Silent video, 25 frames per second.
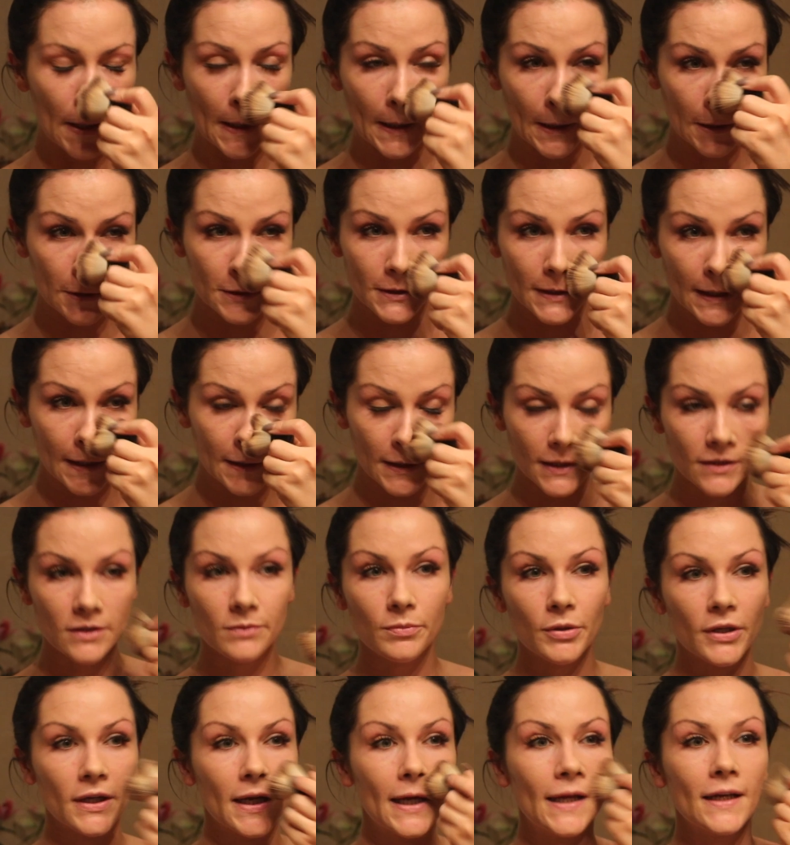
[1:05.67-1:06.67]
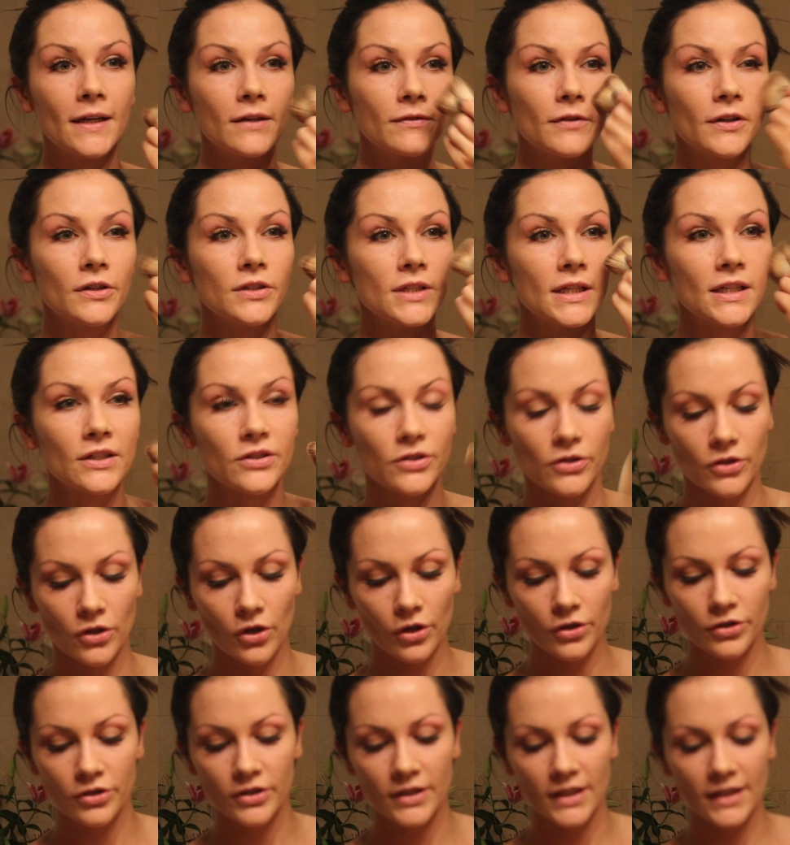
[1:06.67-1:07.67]
I try not to put any foundation
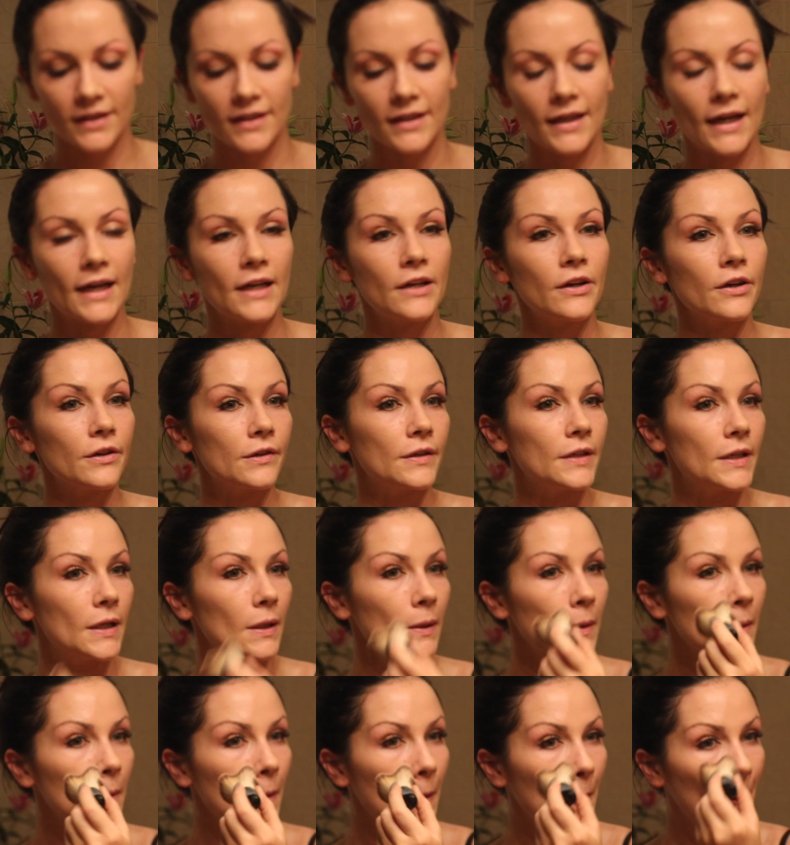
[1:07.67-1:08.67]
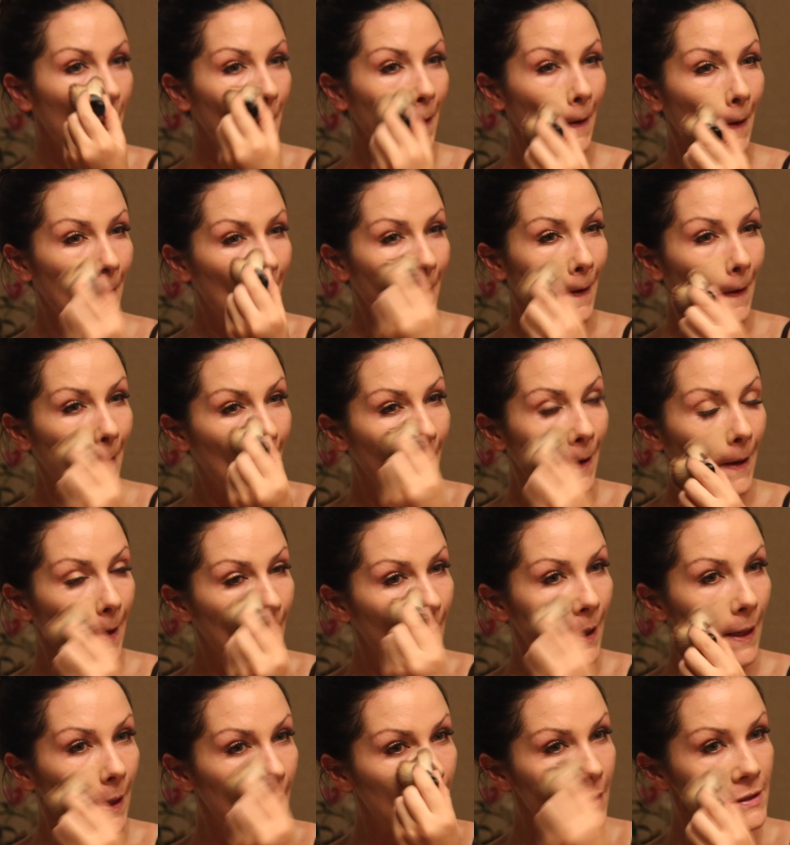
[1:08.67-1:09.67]
underneath the eye area,
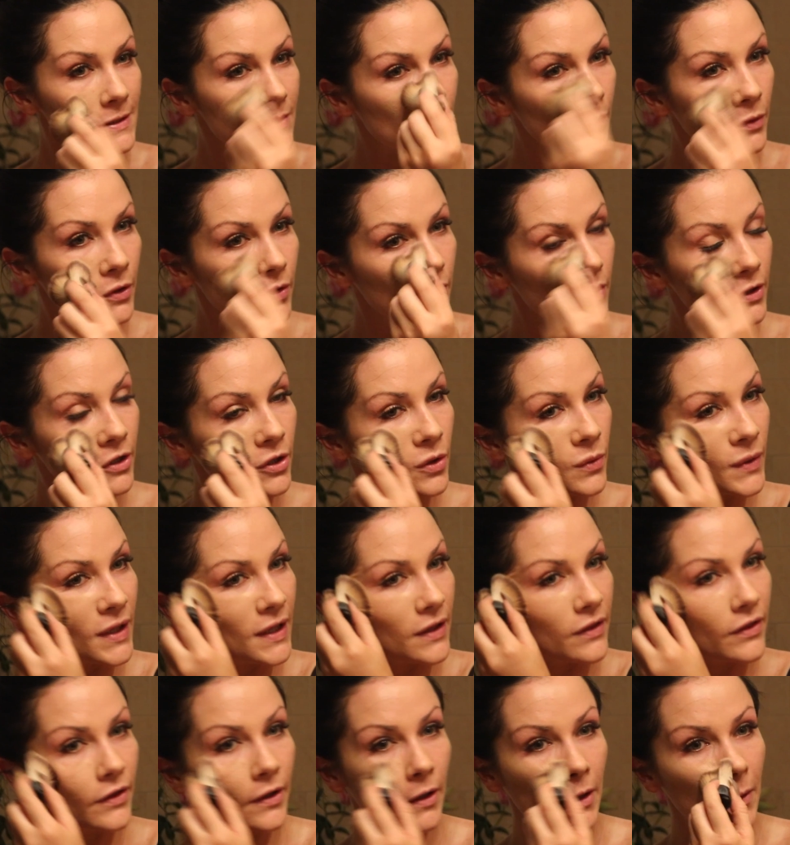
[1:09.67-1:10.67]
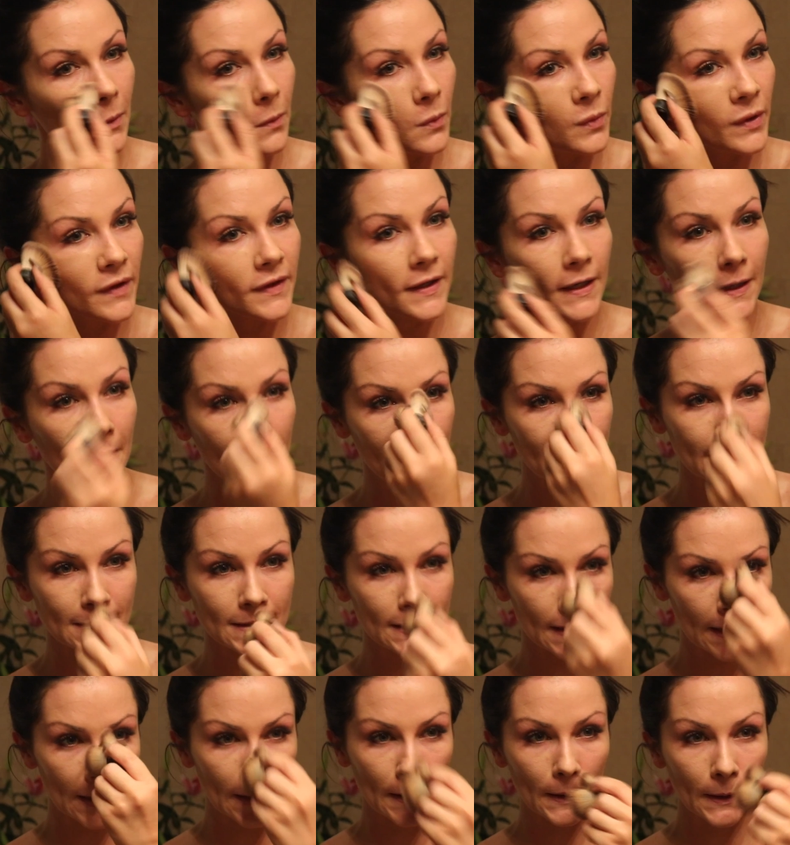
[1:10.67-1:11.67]
as we're going to go in there with a
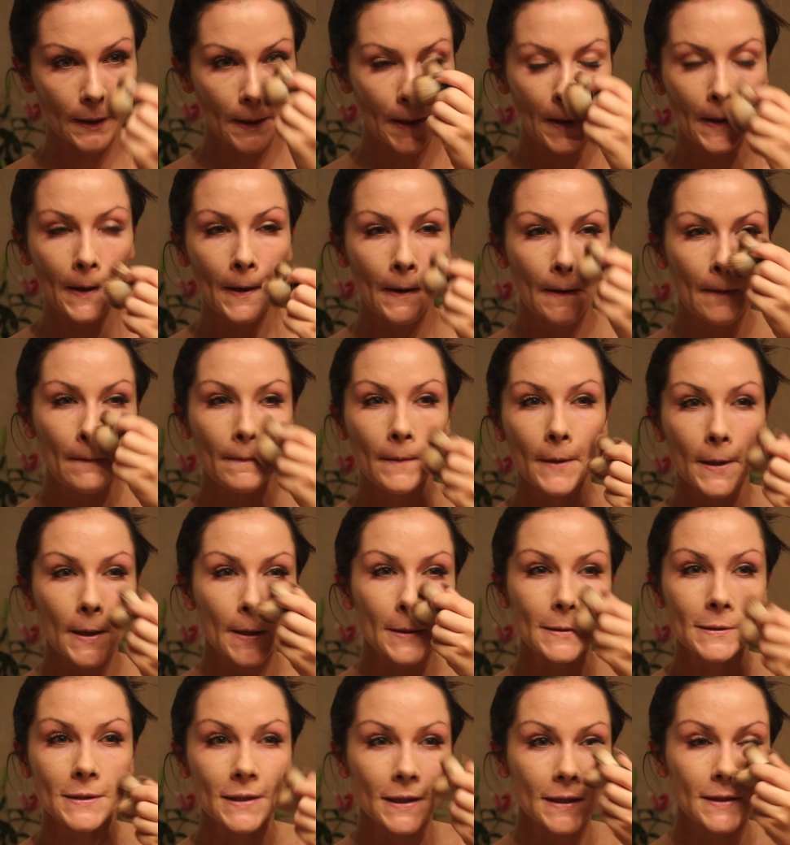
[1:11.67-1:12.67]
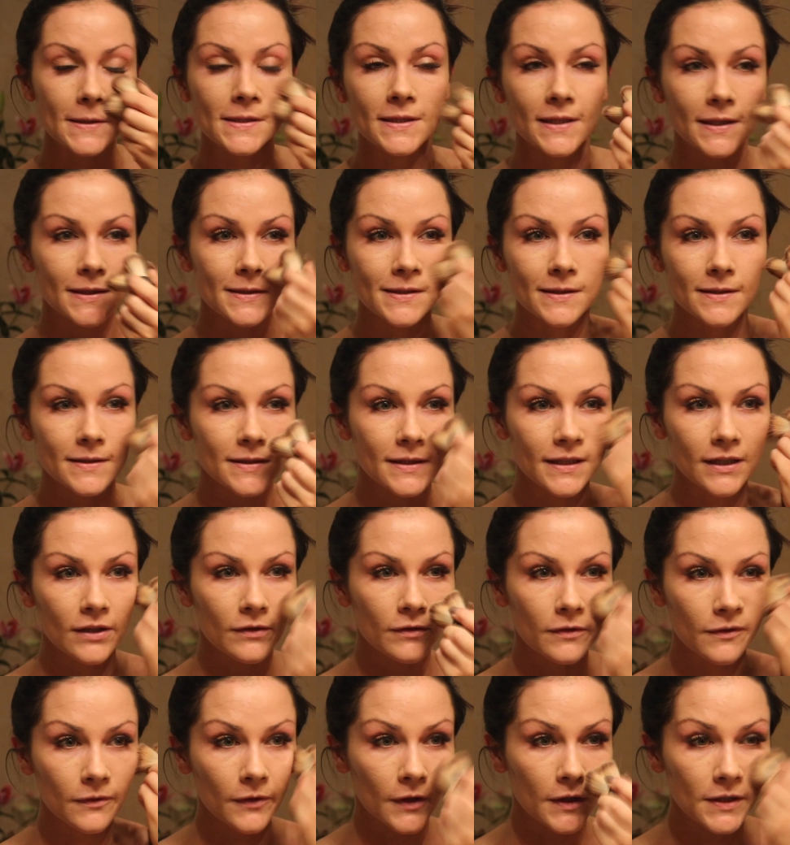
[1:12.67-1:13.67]
concealer, because the consistency
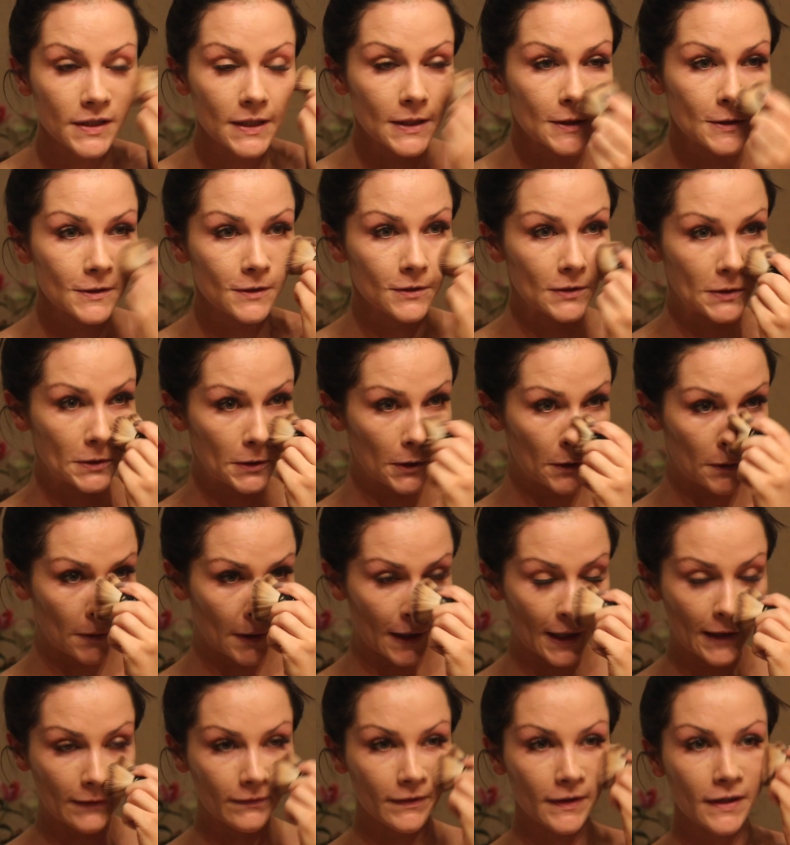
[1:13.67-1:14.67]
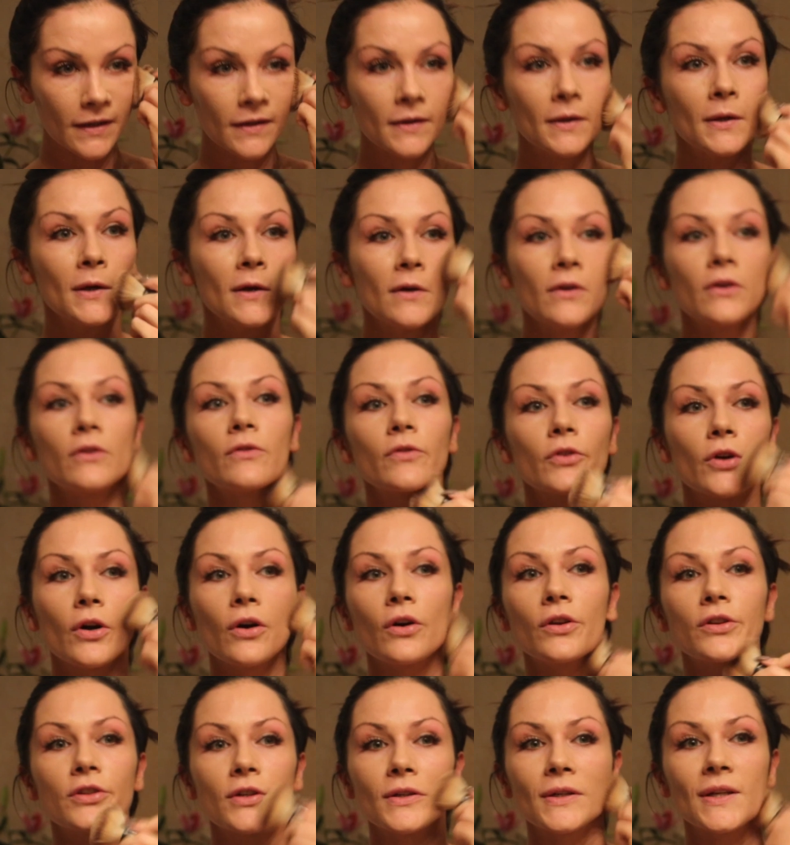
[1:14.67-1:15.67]
of the foundation is too heavy for
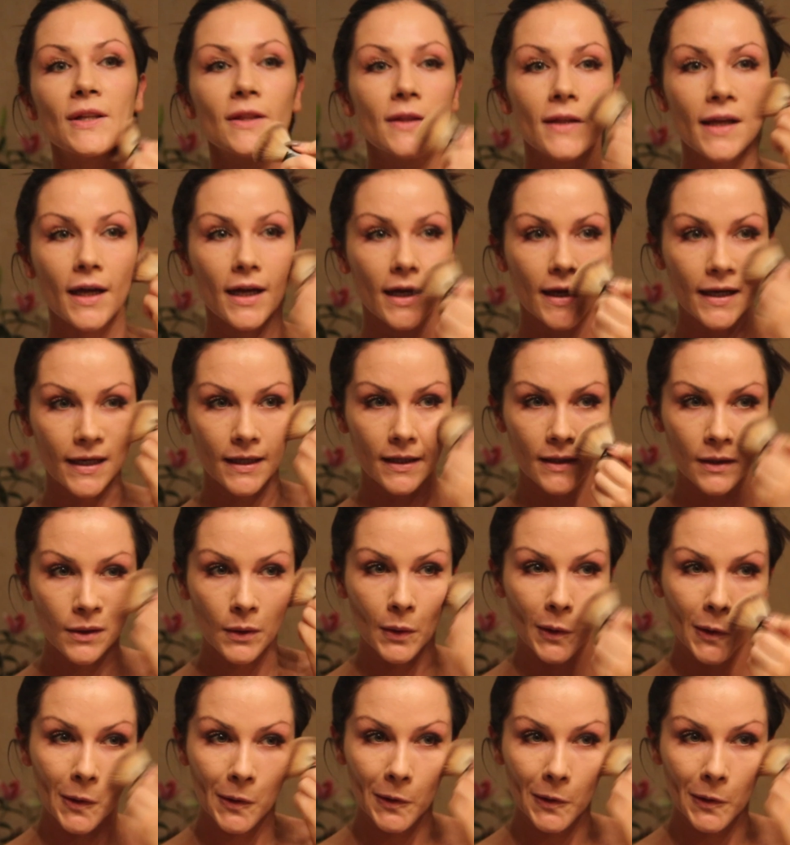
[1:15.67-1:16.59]
underneath the eye.